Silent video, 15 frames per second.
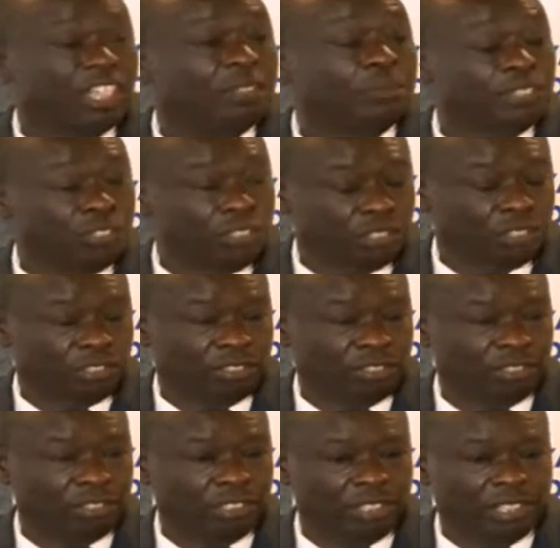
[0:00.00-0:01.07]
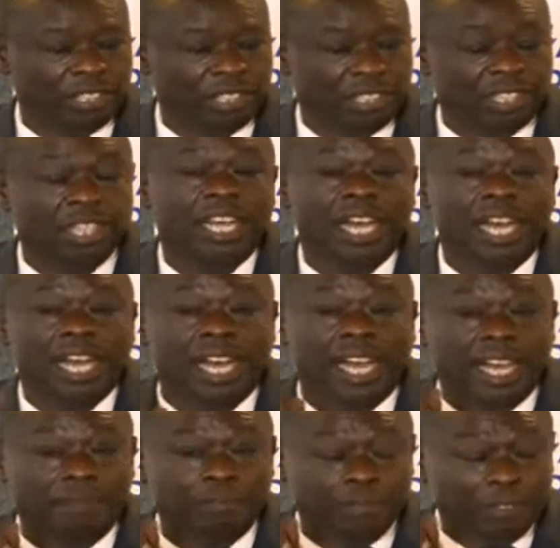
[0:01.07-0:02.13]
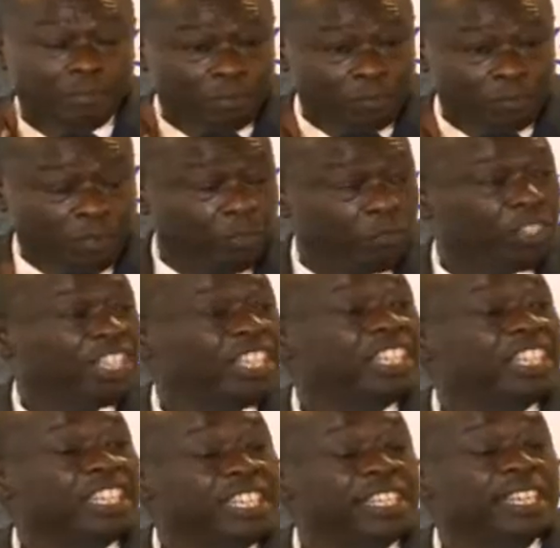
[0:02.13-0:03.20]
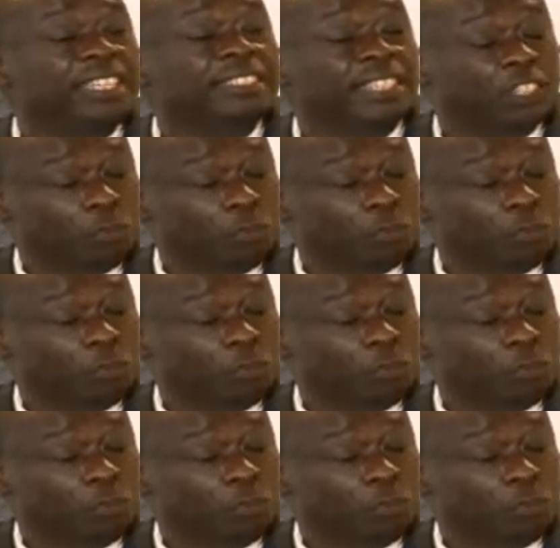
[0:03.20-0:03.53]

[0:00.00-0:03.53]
administration. After 15 years